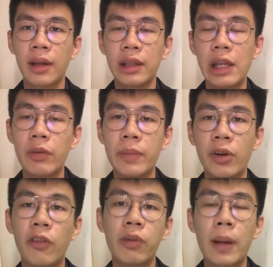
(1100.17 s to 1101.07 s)
That would be
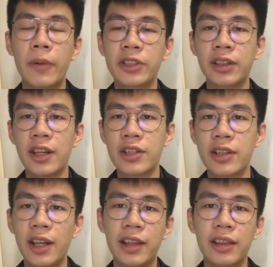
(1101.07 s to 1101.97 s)
all for my presentation,
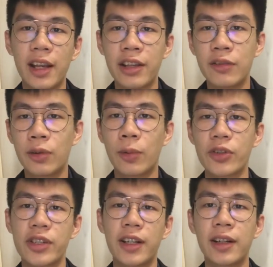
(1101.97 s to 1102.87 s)
and thank you for
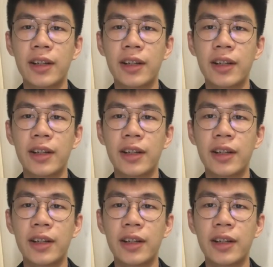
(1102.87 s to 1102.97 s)
watching.